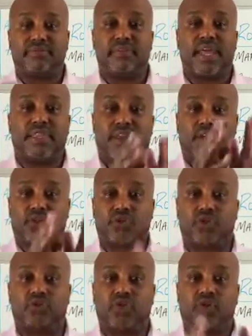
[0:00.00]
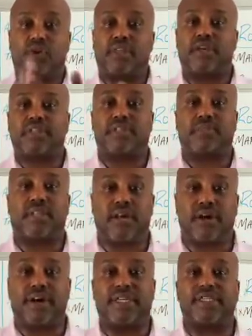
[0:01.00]
and then also show you their
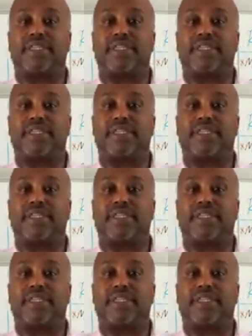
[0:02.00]
similarities,